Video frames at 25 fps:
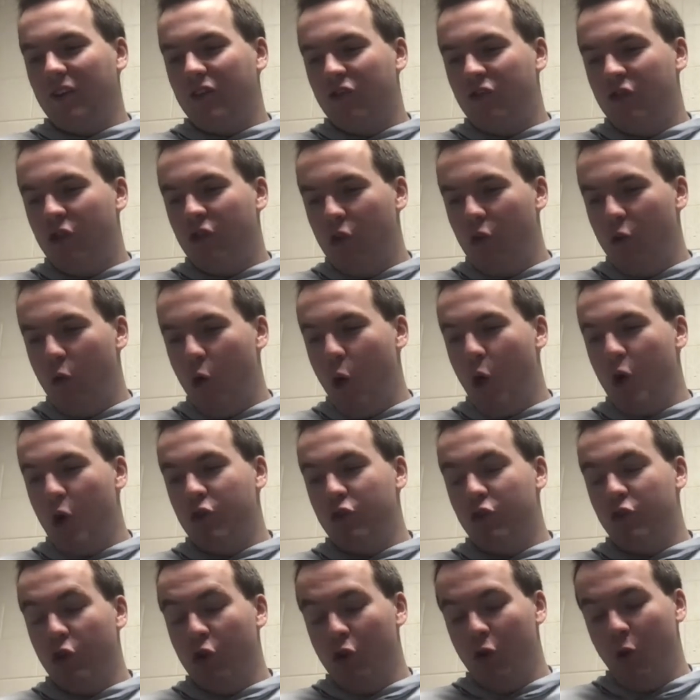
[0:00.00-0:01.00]
to
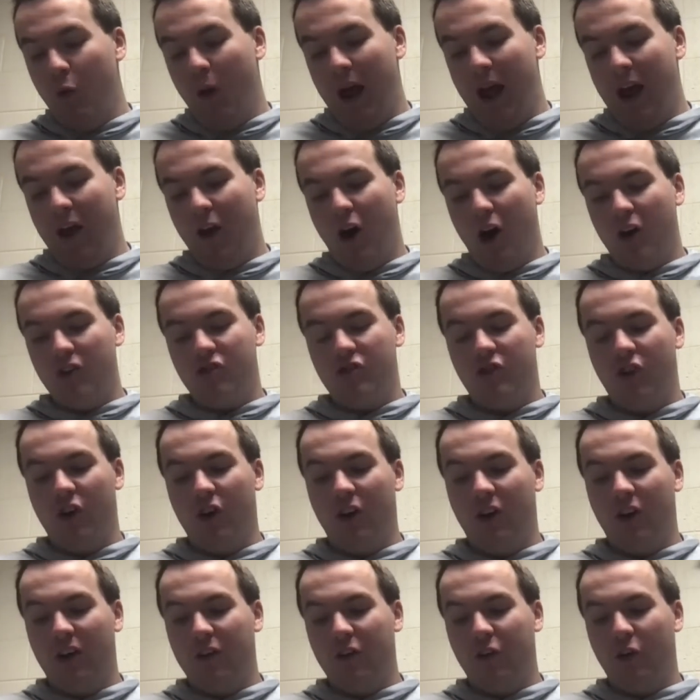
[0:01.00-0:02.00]
do in
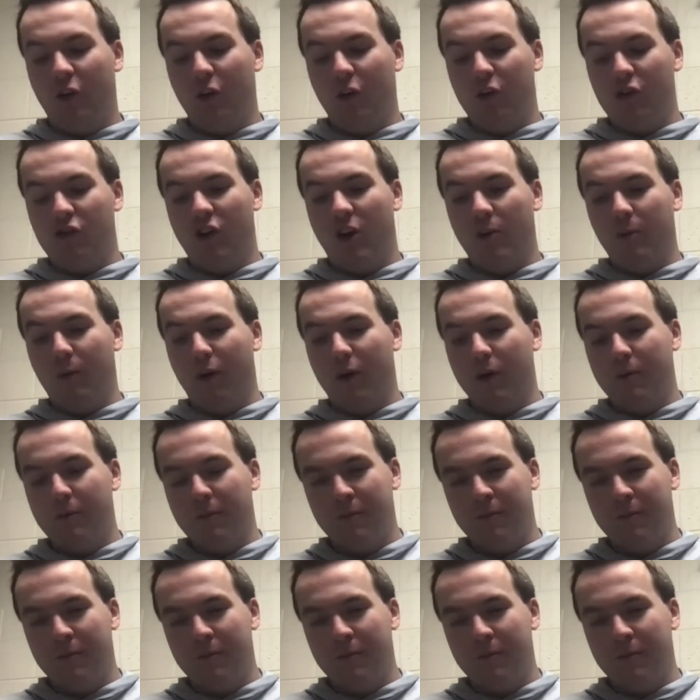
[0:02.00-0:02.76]
Australia during the summer?